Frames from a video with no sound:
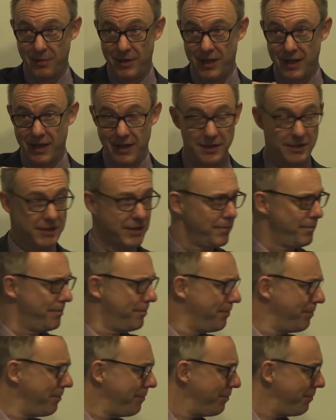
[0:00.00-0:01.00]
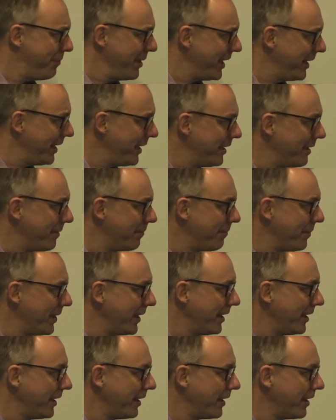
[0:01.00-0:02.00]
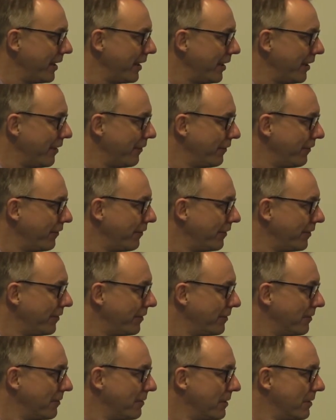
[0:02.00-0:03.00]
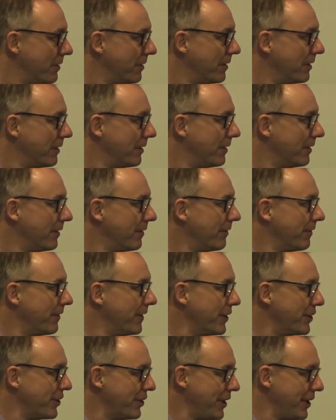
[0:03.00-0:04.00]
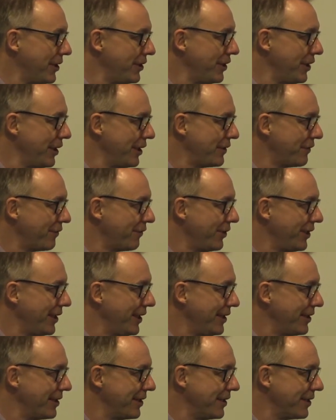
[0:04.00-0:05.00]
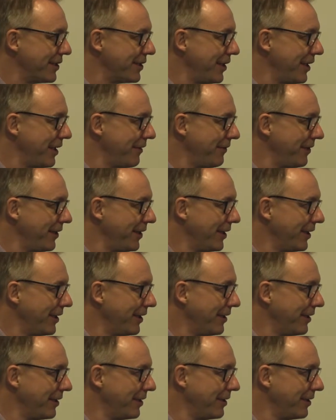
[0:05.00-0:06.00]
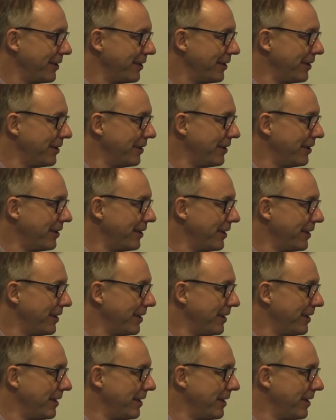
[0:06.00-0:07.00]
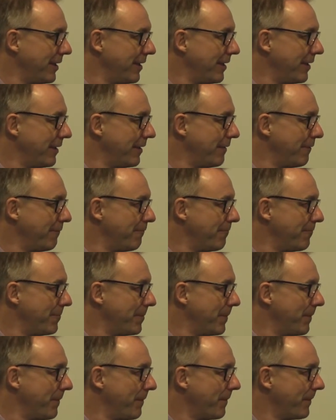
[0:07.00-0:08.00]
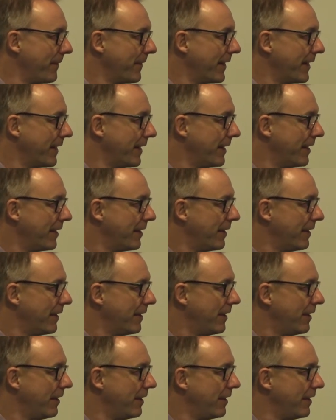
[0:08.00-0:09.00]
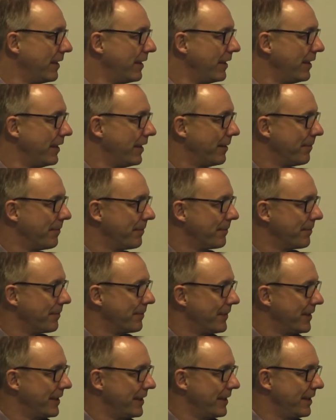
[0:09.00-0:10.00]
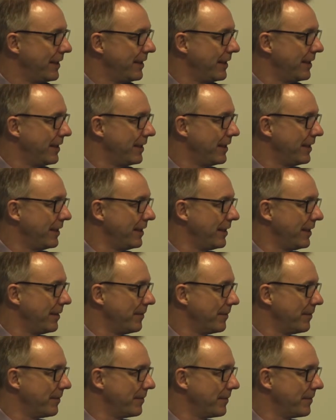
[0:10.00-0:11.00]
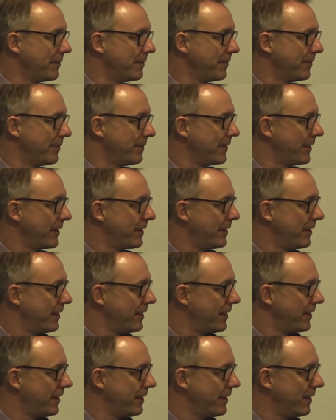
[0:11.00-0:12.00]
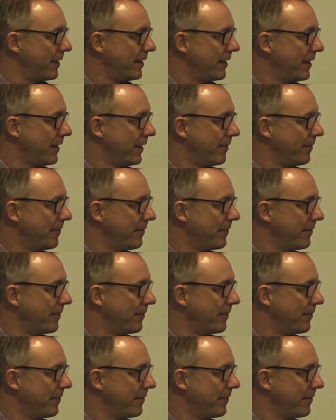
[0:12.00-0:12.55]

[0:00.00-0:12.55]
I mean, that's a billion, billion and a half this this year's freeze is saving. Yeah, something like that. If you, if you reverse the whole thing, it'd be four and a half billion. Yeah. Uh, less than half of that. For yeah.